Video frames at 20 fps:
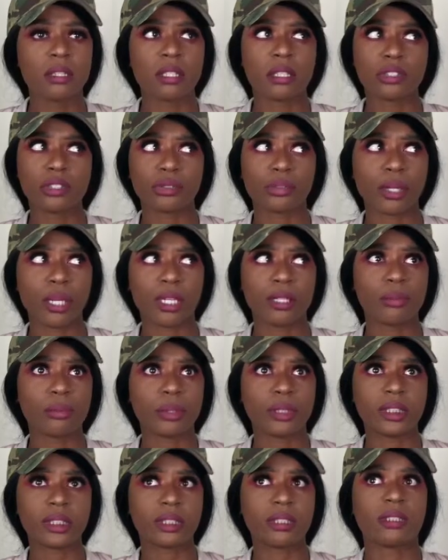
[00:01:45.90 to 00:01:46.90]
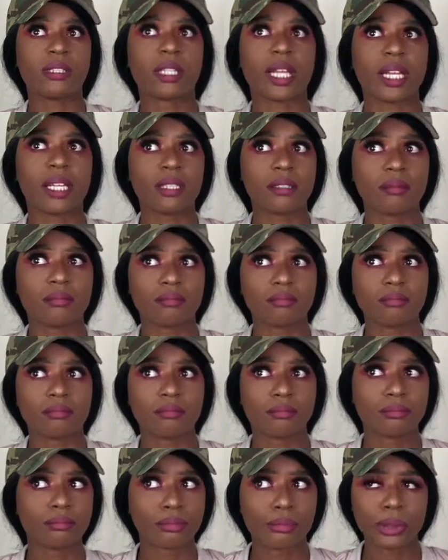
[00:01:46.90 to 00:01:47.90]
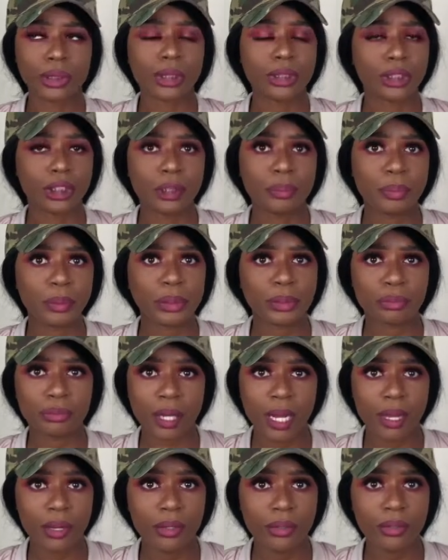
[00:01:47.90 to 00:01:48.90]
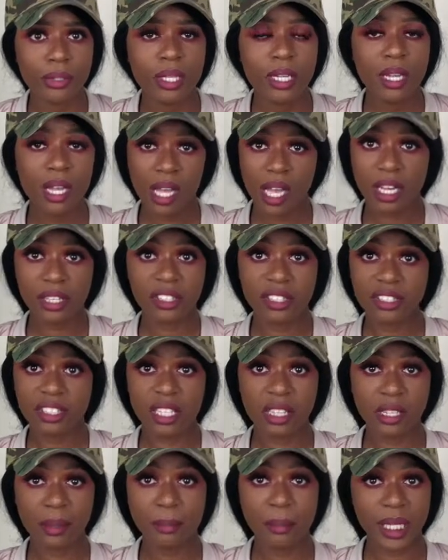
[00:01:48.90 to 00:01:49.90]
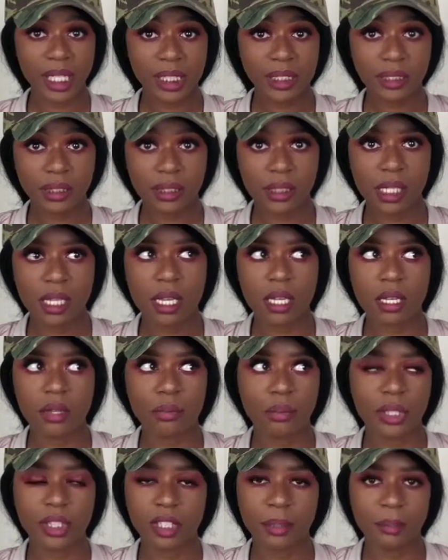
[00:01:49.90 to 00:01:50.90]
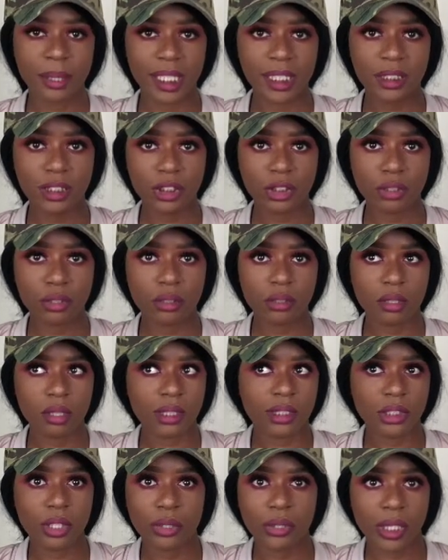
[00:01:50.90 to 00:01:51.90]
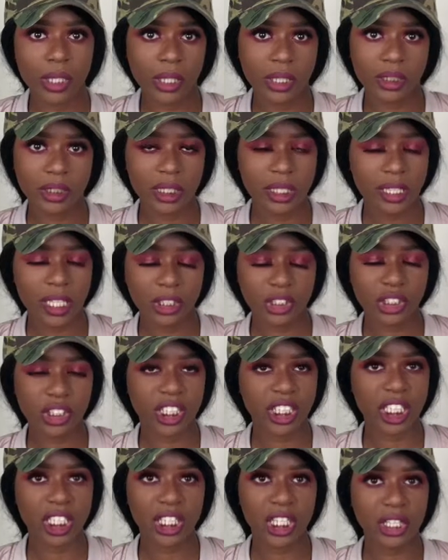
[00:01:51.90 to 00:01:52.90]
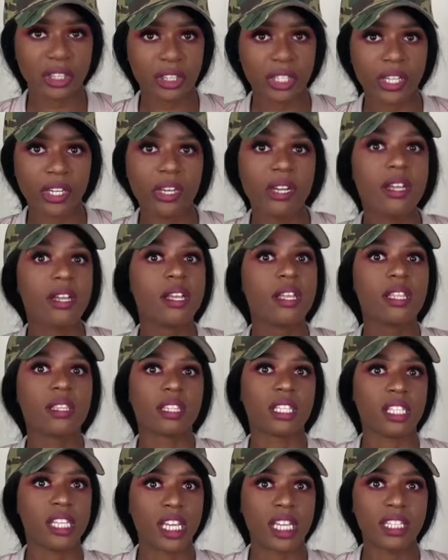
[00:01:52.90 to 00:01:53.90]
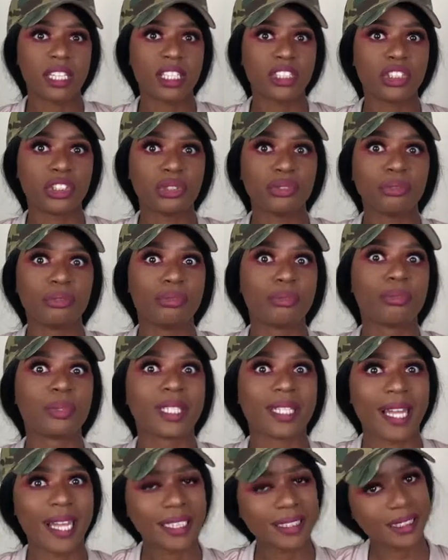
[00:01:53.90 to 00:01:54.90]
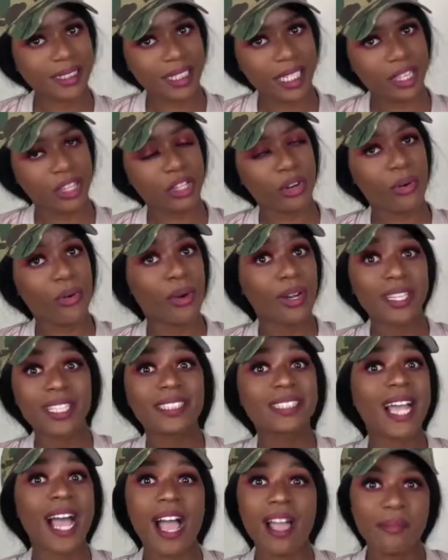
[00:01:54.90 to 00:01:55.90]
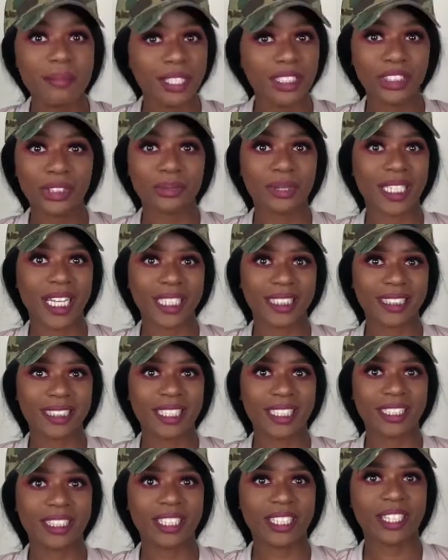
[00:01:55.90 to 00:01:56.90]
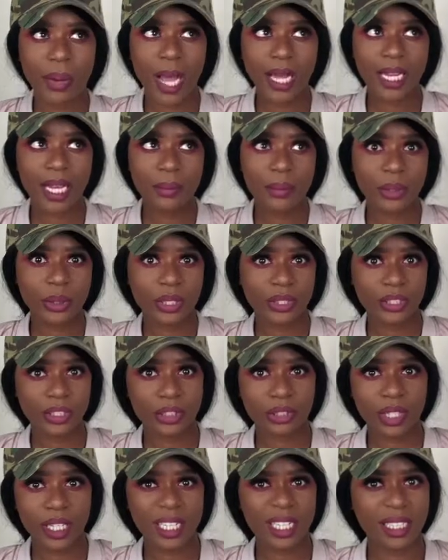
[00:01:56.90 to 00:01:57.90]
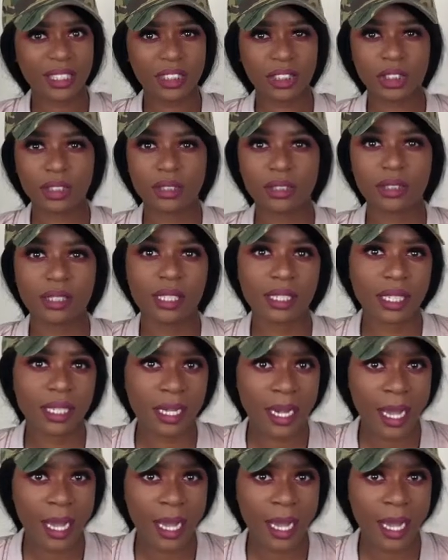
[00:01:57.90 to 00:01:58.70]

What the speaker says: the train was like the cheapest route other than the bus. And with the bus, it's no guarantee that you're going to get there the day that you would like to get there or the time that you would like to get there. While I was on the train, I just took a